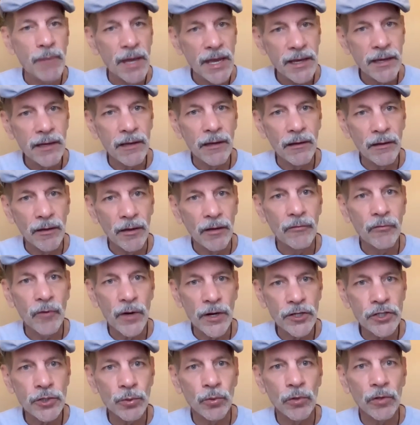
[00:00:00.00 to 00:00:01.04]
make a
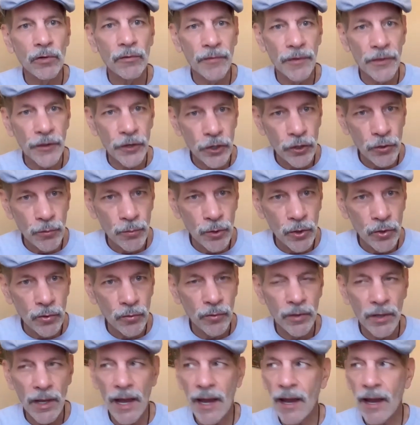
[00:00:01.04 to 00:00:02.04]
ritual for the new moon.